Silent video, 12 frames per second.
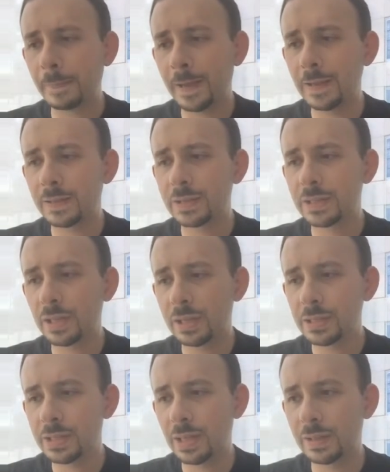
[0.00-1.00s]
I had
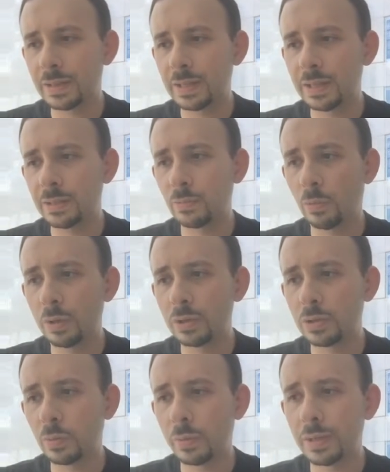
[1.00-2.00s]
discussed that the
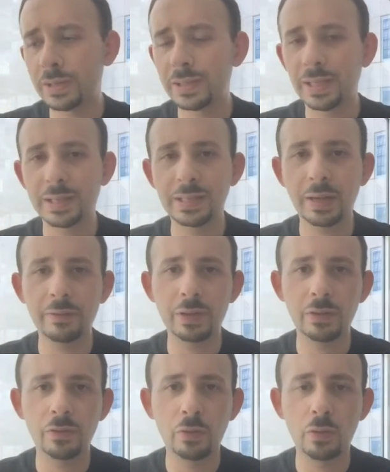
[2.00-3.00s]

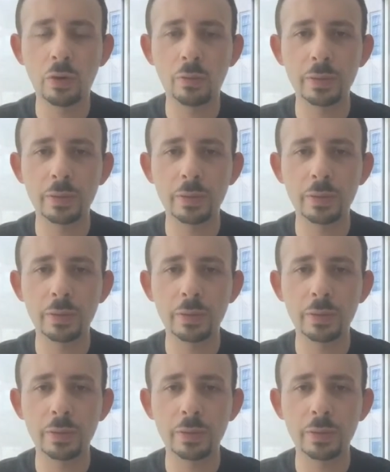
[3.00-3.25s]
126.74